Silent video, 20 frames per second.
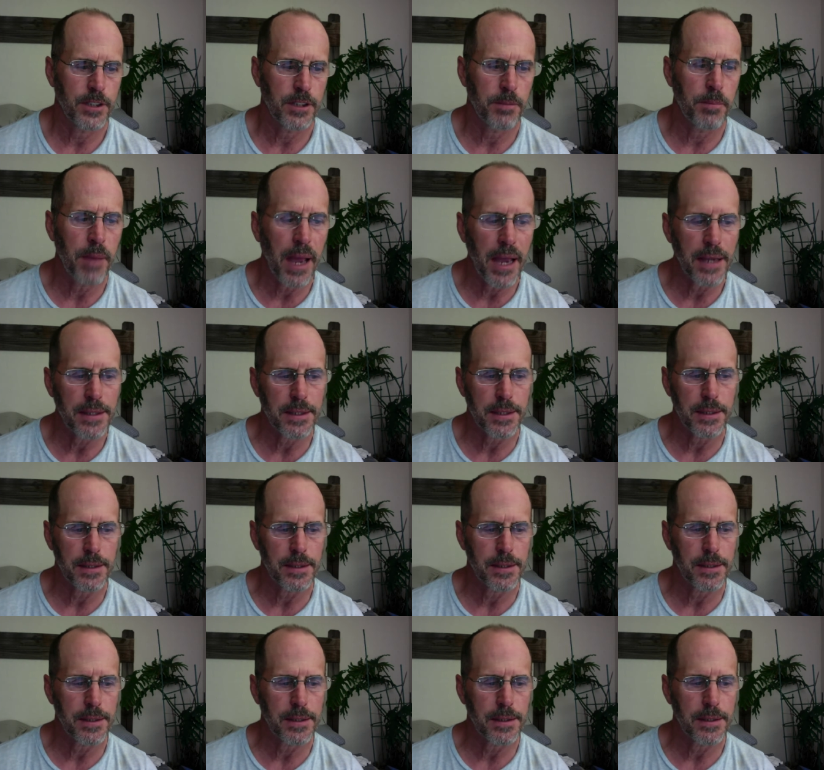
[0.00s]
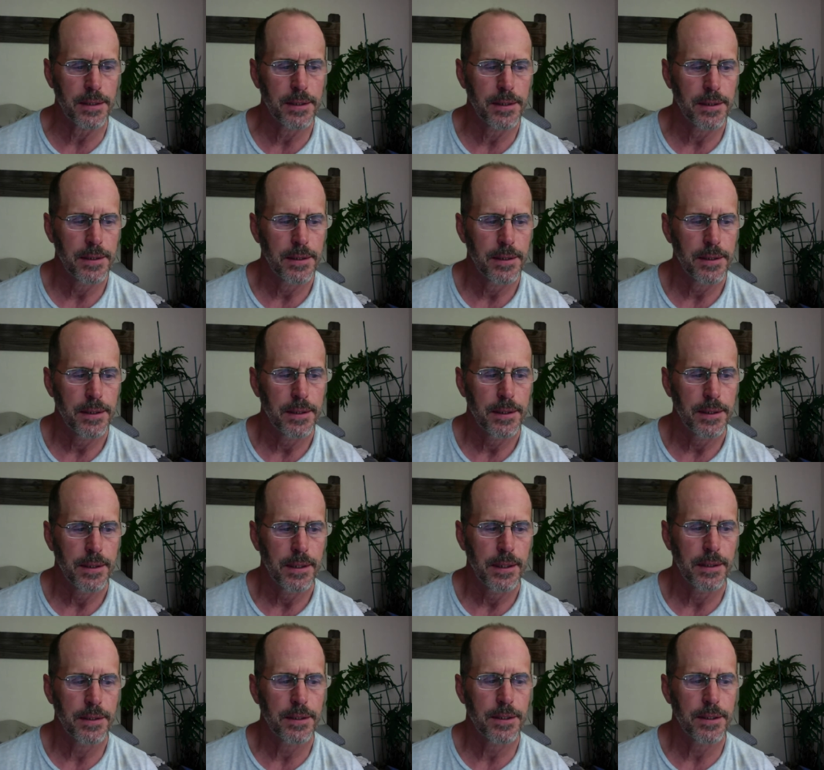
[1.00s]
Damascus
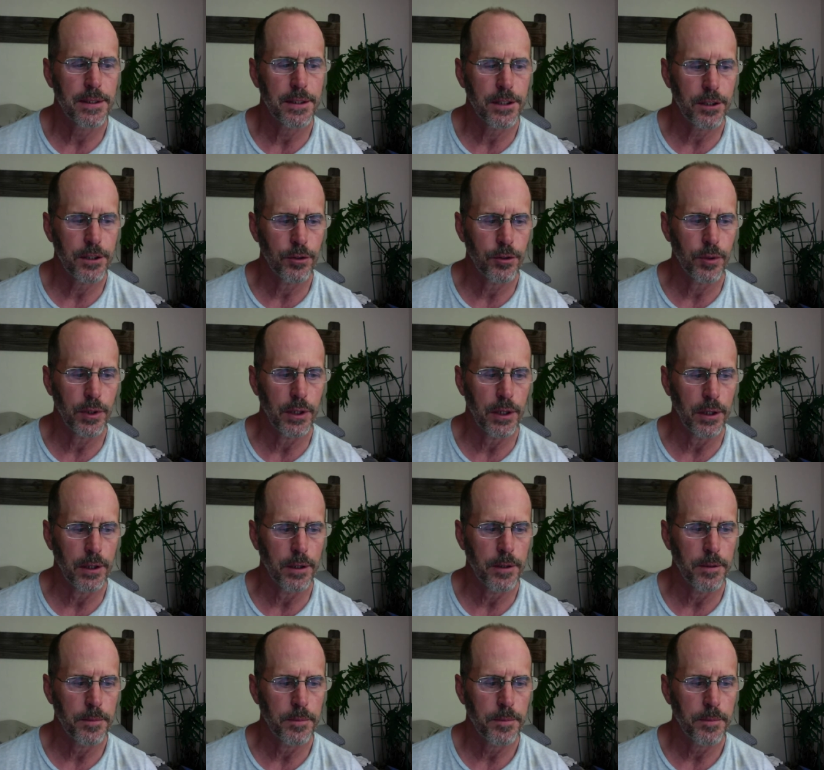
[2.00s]
in Syria.